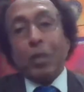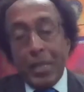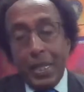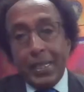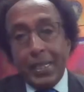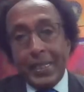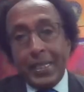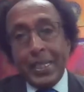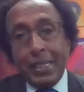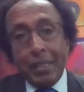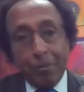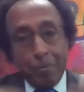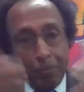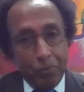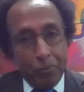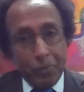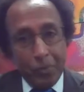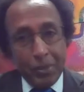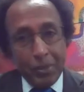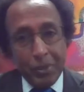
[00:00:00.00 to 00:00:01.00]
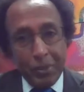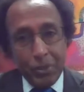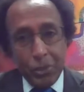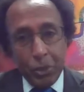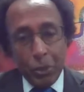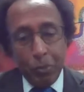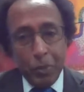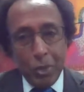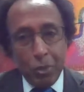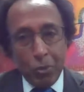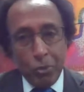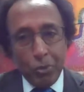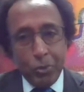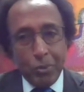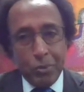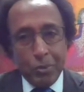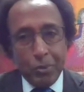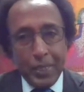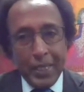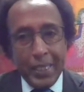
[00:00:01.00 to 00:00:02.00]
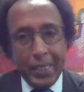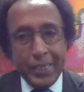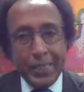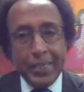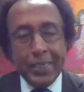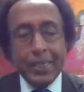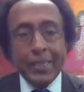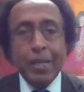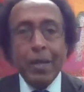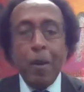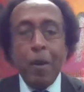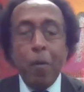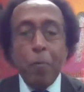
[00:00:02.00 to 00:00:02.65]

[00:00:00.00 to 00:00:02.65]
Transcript: Again, this is personal idea.